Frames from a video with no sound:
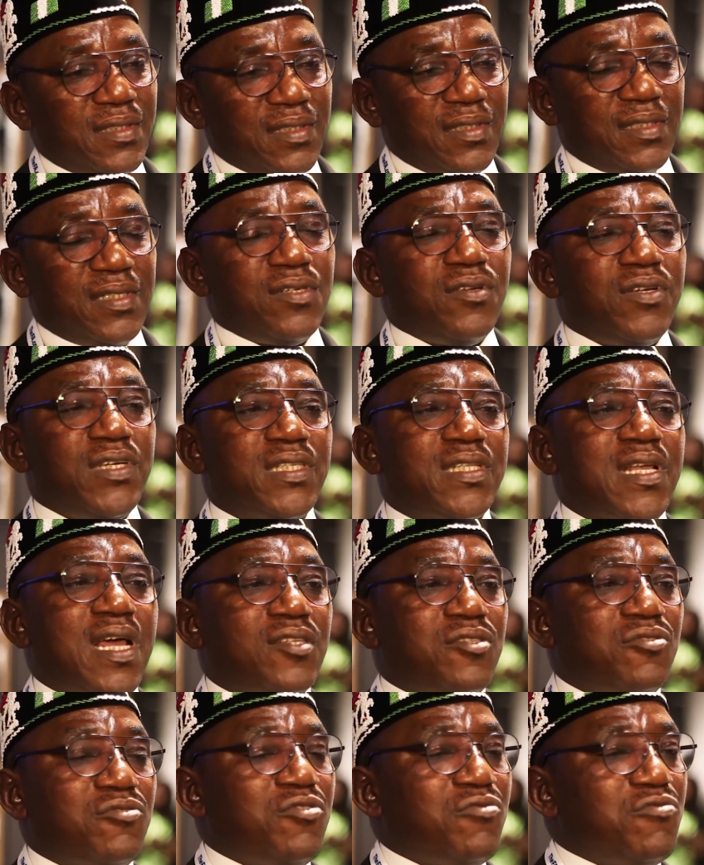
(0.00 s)
You know, it has
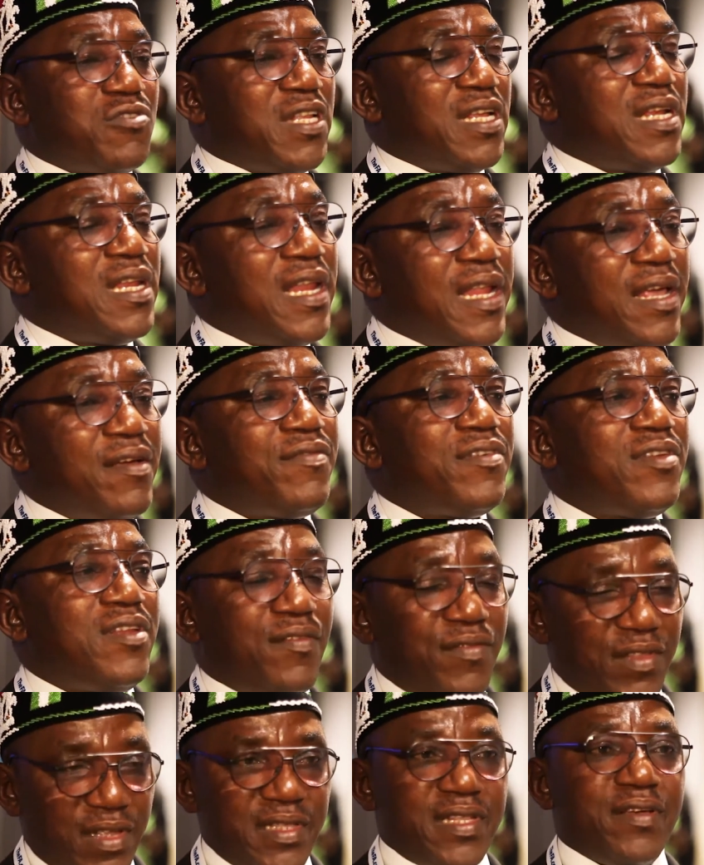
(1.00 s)
to do with the level of
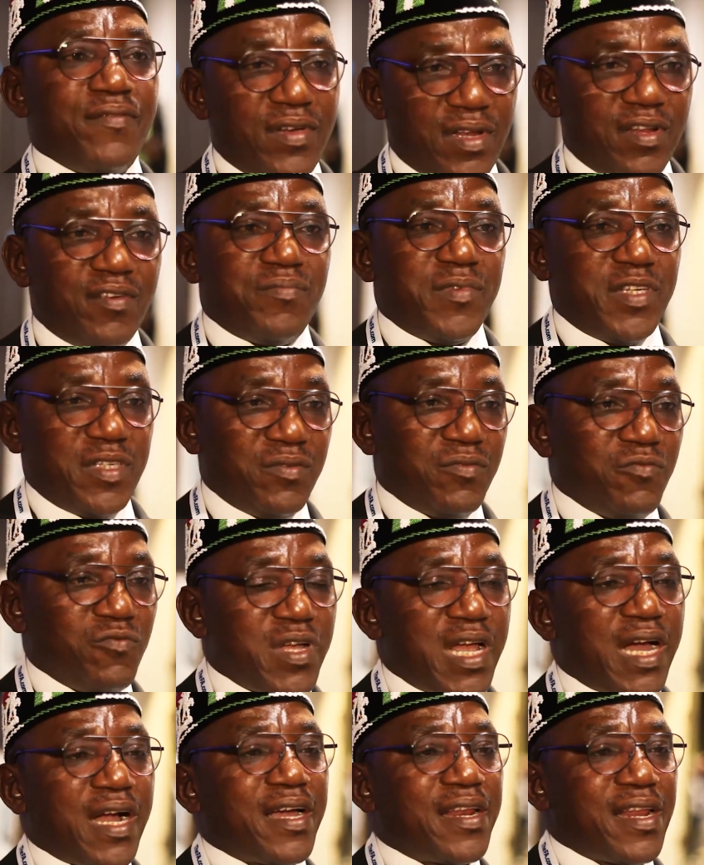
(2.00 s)
the development. We
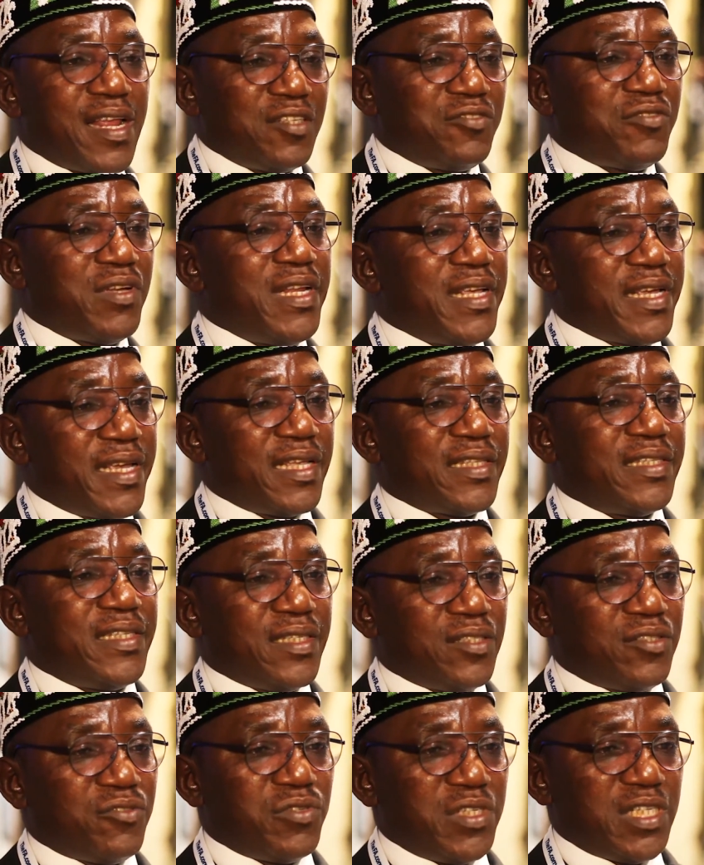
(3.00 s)
are gradually getting
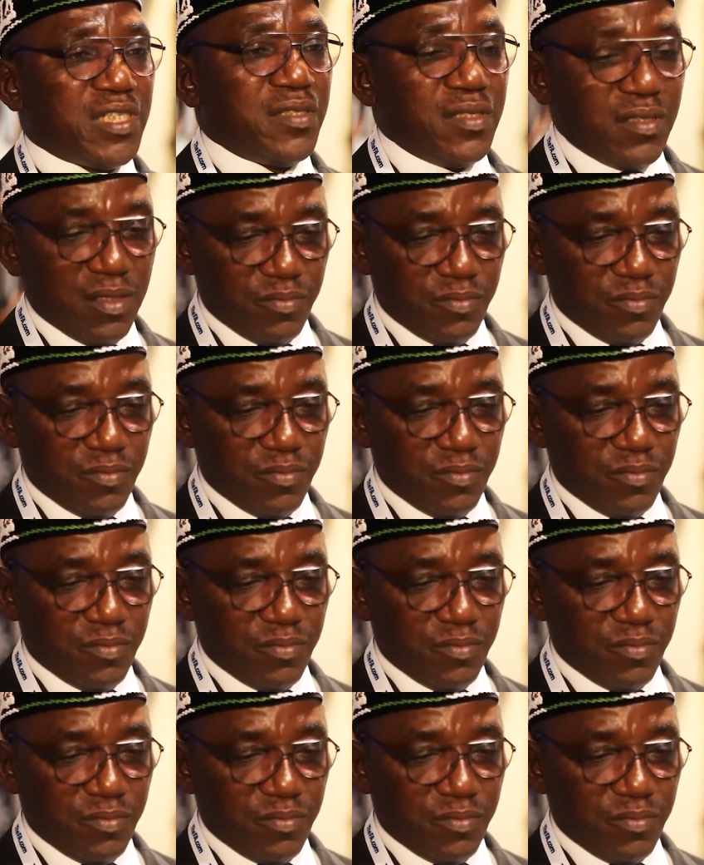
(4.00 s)
to it.